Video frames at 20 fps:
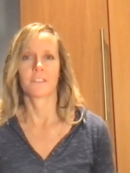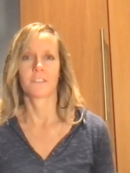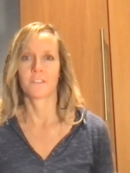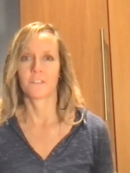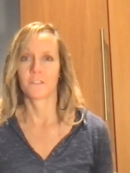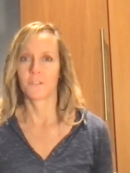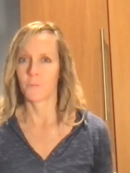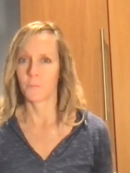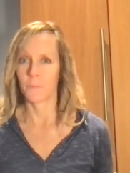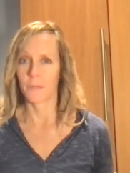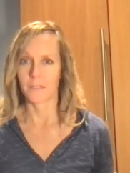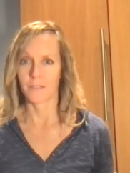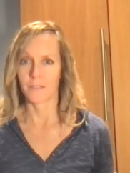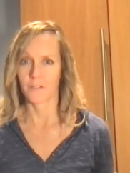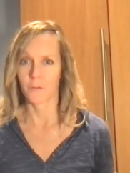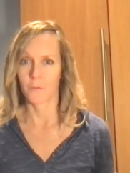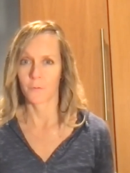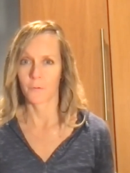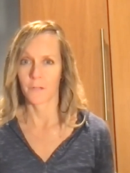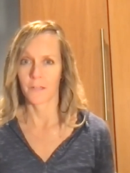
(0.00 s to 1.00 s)
is so
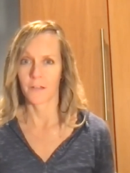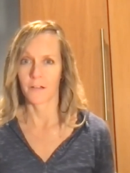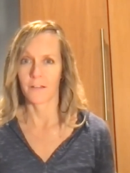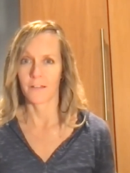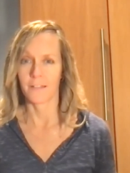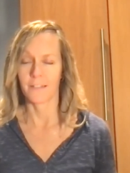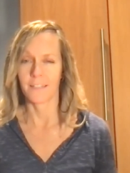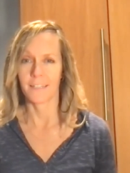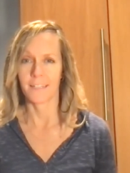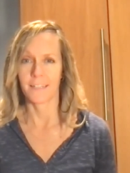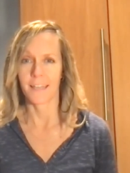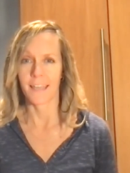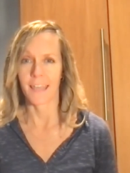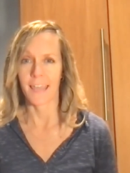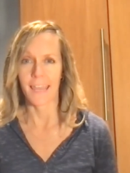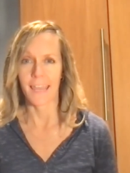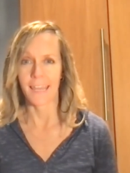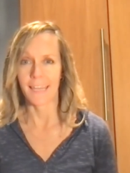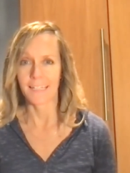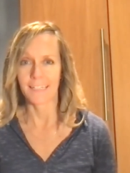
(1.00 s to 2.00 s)
much going on in
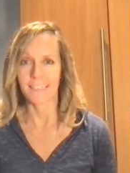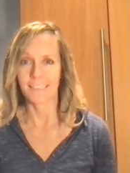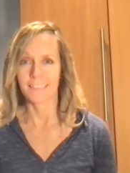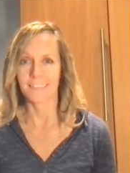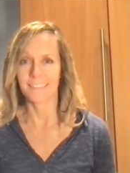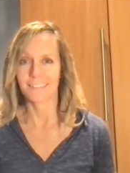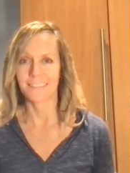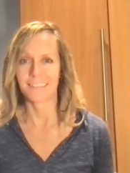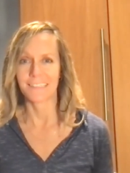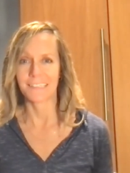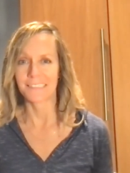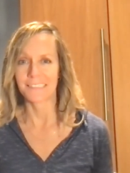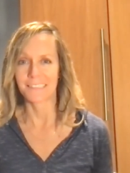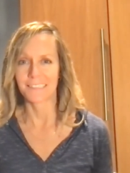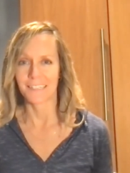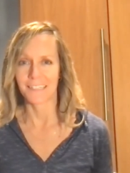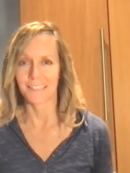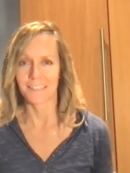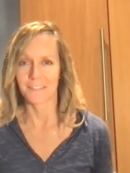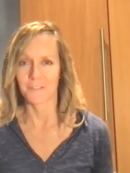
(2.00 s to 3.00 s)
any
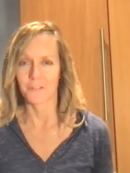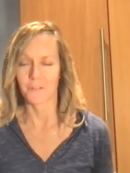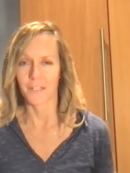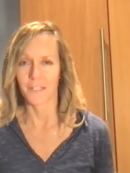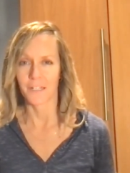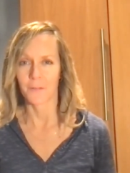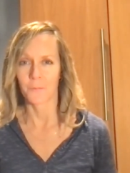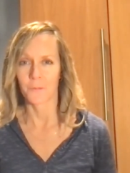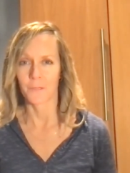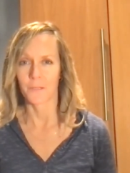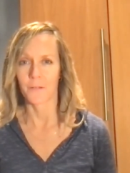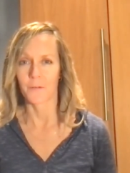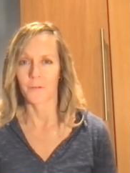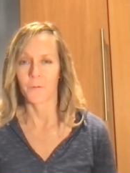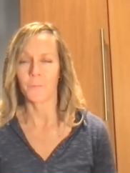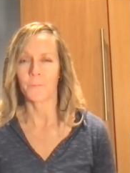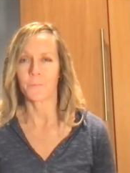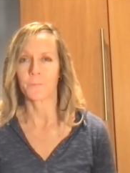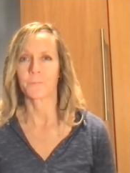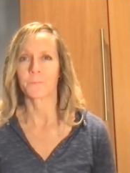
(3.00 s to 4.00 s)
designated training
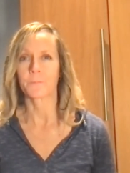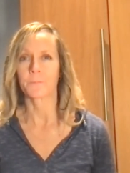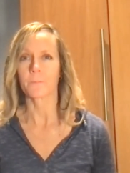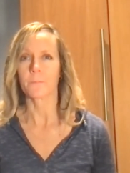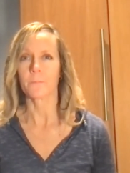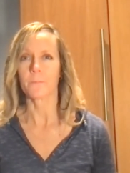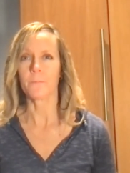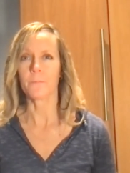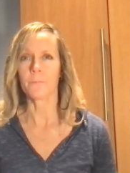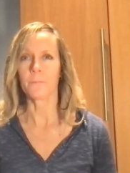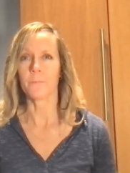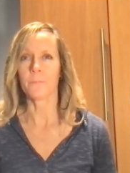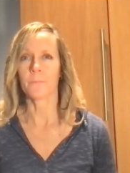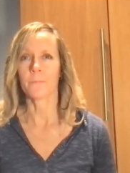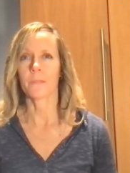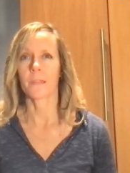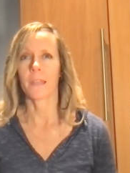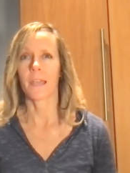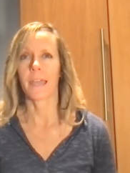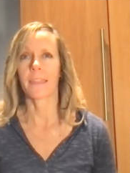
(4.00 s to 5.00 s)
window.
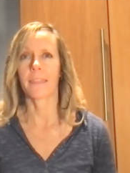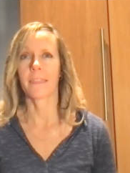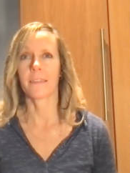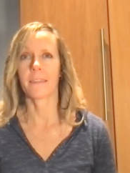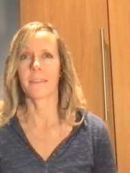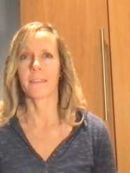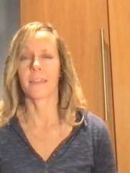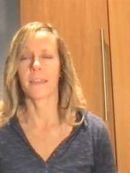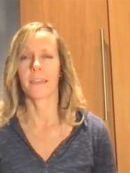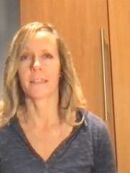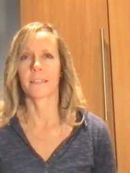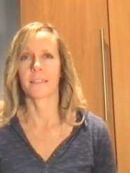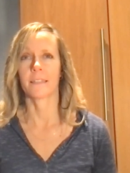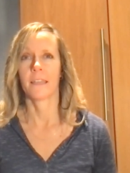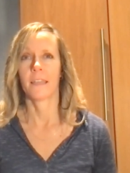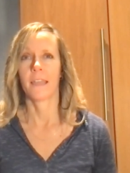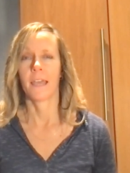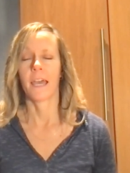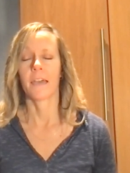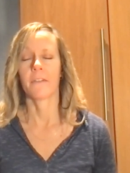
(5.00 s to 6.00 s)
I think that
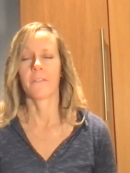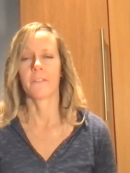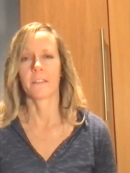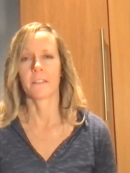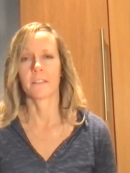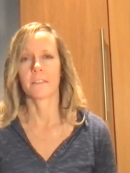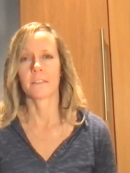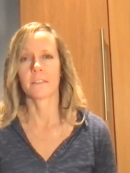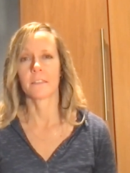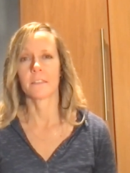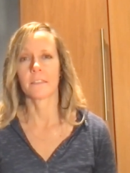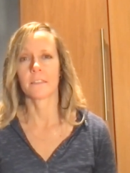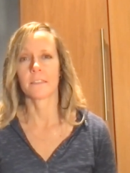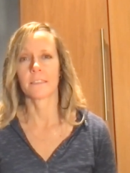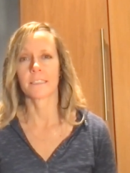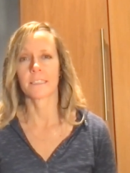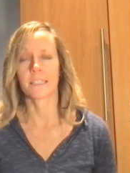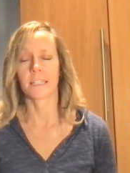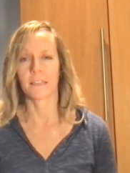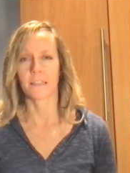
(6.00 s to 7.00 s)
having
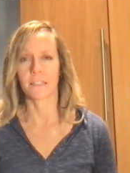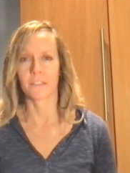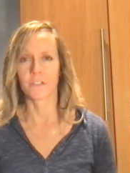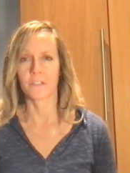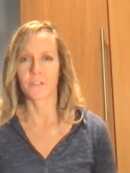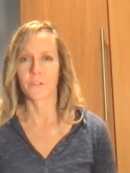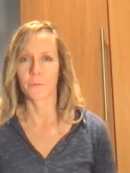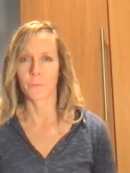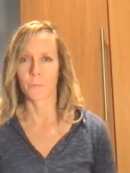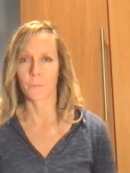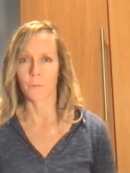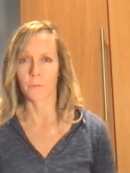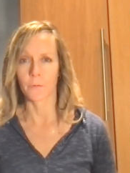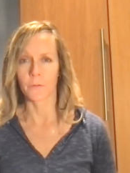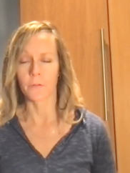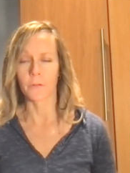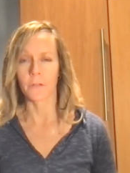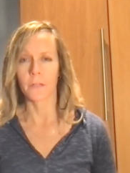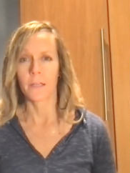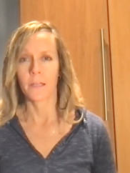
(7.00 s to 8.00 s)
slightly
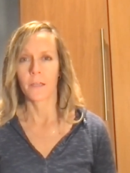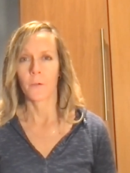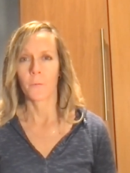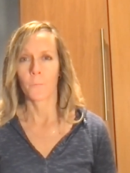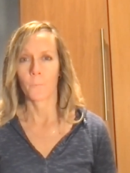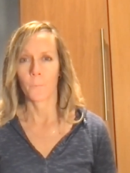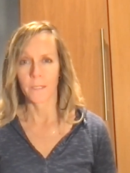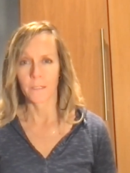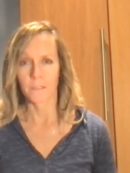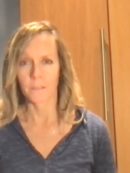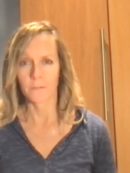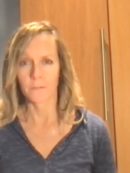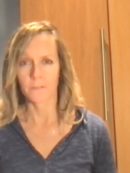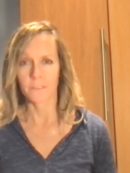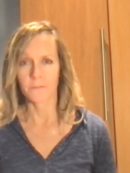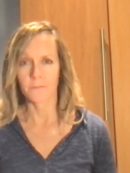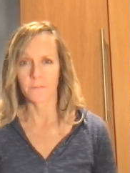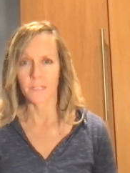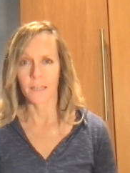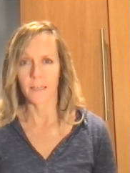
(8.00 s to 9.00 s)
shorter windows
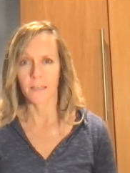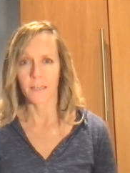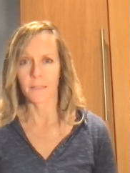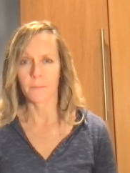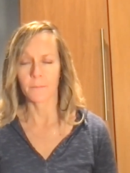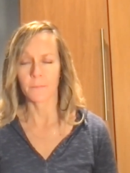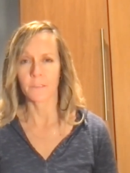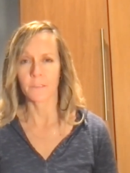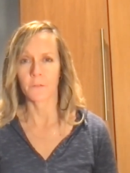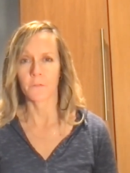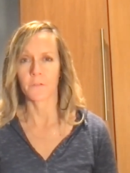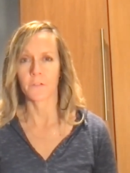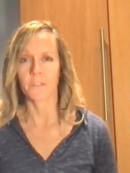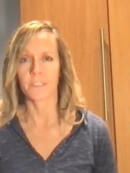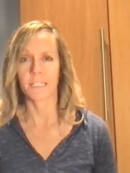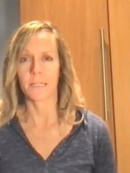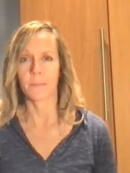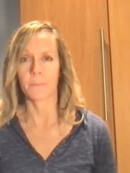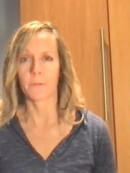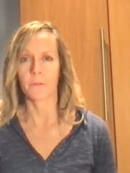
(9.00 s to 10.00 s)
of time, so for
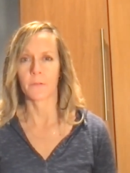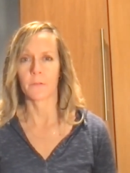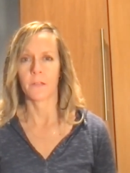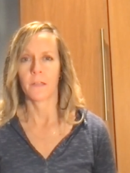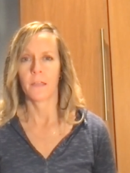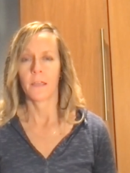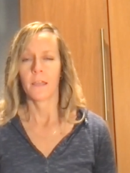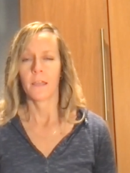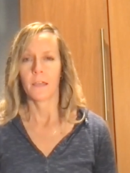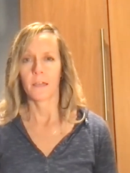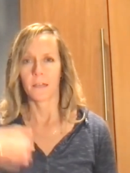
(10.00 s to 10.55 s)
example,